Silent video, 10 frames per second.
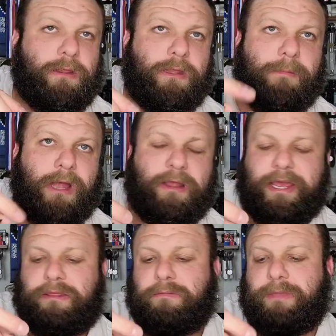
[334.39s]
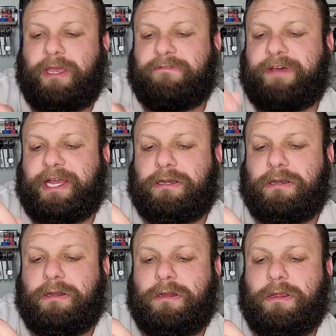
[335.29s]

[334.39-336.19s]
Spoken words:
the mount height being a factor.